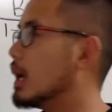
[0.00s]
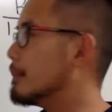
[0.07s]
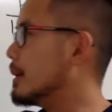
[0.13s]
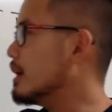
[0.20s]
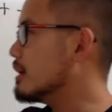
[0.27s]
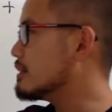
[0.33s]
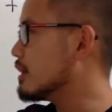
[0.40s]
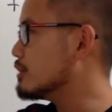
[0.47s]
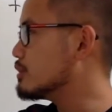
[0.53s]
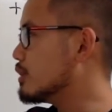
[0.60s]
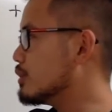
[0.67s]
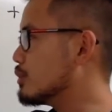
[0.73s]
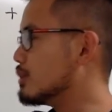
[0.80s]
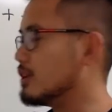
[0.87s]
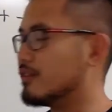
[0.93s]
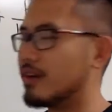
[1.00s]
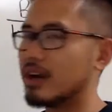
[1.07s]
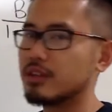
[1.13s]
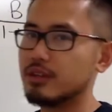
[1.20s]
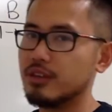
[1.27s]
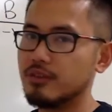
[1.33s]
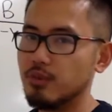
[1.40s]
pay attention to the
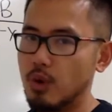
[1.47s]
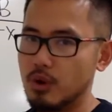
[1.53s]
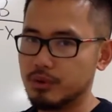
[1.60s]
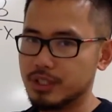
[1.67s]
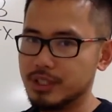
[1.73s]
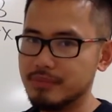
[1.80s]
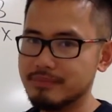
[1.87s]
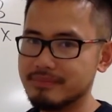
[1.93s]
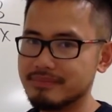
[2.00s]
factor the four only,